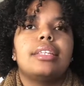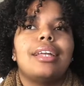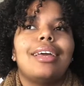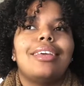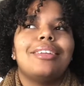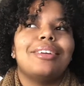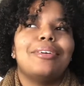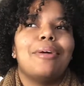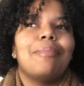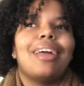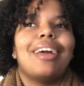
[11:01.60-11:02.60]
to like, you
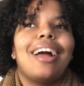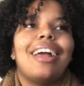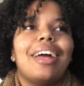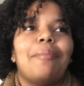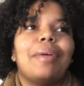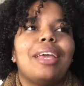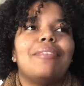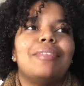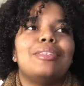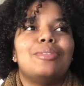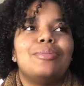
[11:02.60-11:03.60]
know, I'm like, all right, I'm gonna
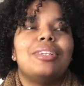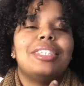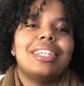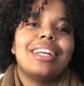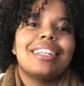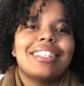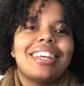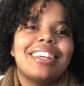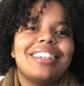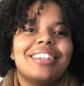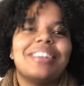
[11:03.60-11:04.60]
give this dude a chance.
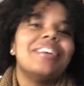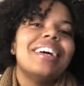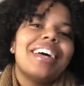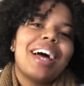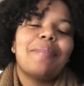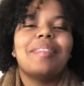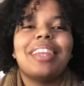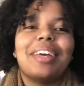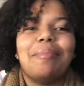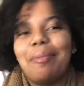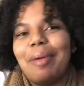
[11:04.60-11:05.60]
Like, you know, I'm gonna
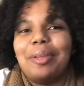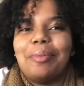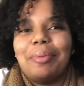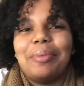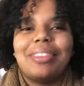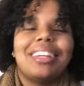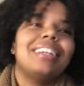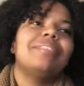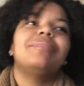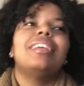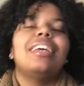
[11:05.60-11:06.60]
let him be my little boo thing.
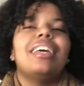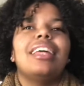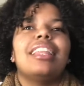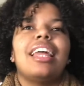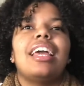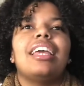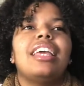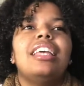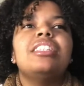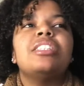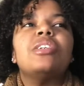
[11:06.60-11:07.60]
Like,
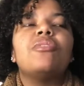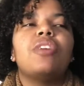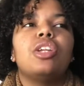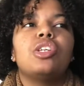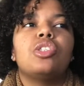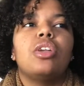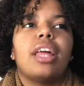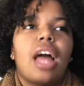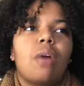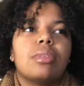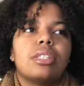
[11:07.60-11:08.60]
he still felt as though like
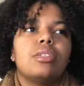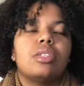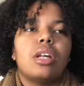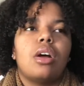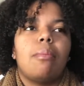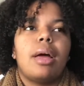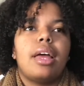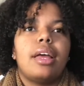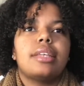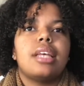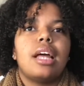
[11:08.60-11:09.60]
I was still stuck on my
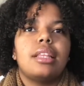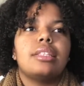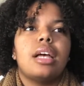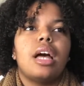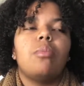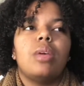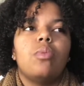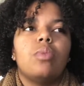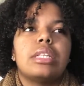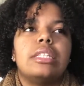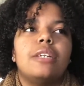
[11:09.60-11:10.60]
ex. At the time, it
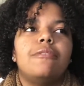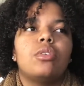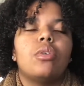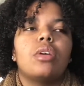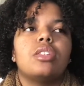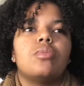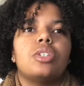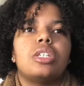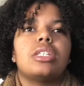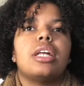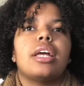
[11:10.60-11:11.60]
was difficult because it was
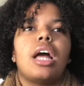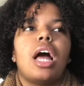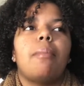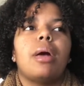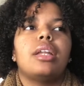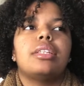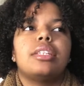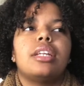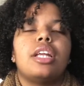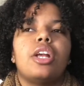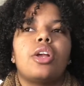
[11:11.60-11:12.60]
just like, how am I gonna
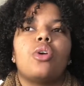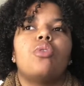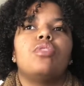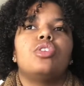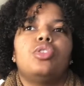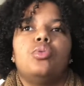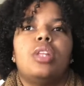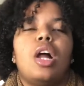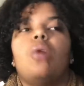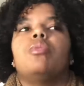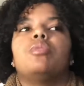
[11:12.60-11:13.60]
sit here and get over this dude
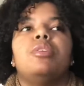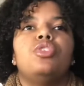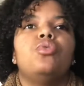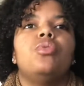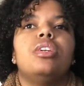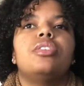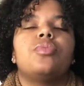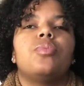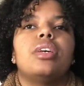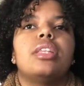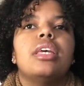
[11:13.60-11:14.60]
that I almost made 2 years
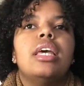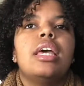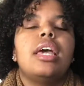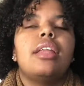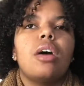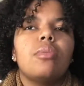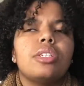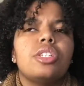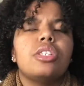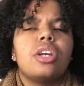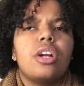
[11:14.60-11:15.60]
with? And I was
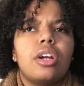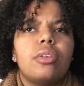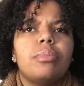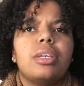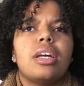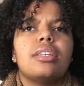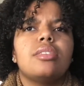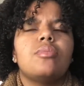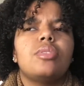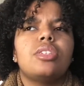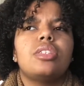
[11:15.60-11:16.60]
just hurt because
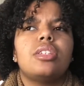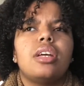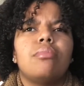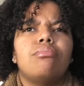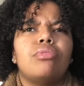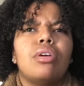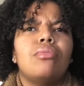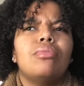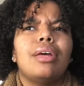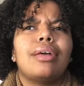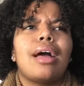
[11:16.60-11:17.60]
it was just like, bro,
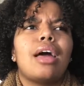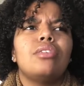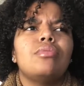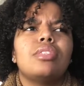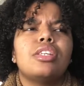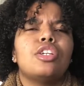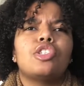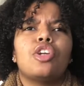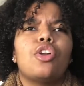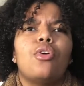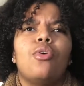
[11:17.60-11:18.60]
like, how do you sit here and
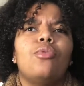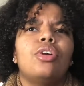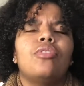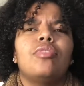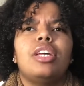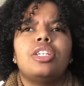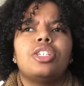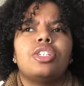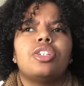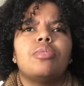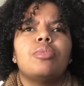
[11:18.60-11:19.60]
start a whole nother
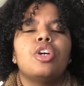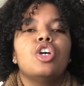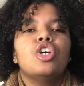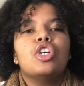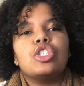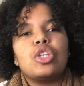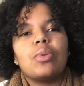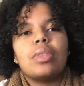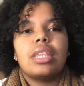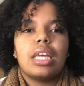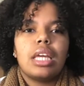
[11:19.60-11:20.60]
relationship?
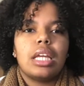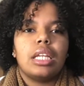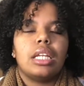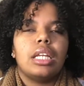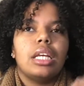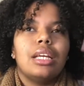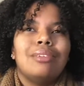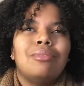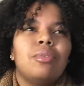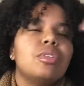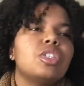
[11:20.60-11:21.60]
So then,
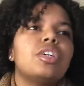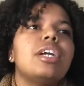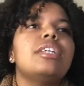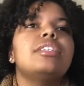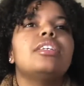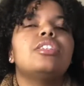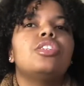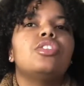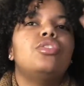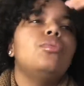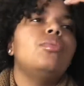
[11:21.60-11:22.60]
what's crazy is
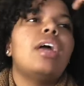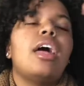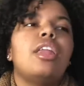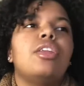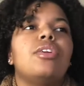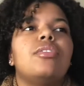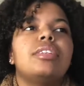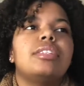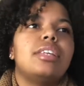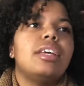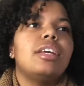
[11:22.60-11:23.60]
this dude had a nerve to
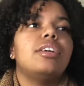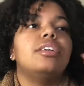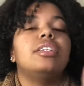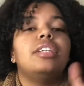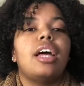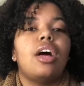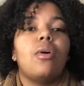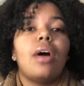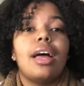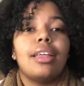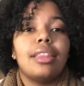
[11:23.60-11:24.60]
sit here.
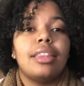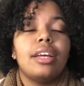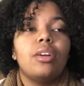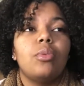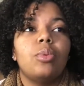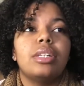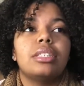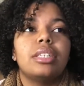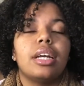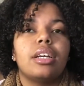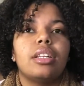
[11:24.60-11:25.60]
Now,
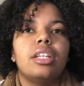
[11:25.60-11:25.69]
there's like